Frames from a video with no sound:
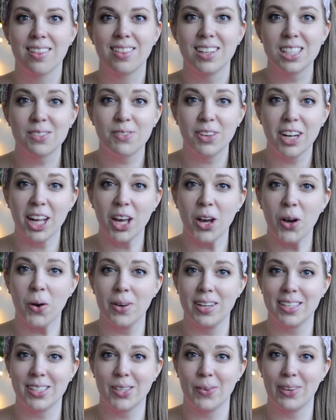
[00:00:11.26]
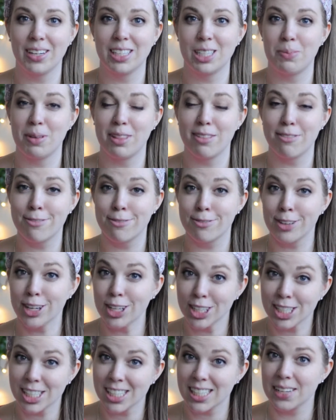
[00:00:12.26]
This video is going to be the
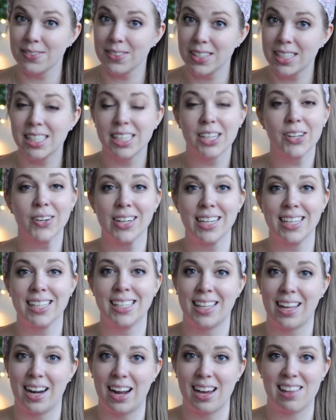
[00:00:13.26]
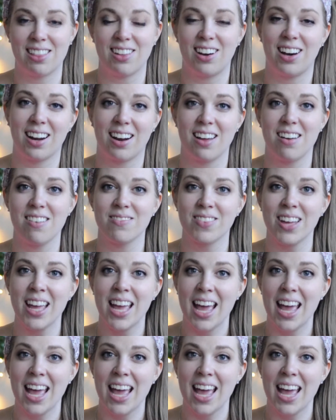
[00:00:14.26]
first of a series that I thought of,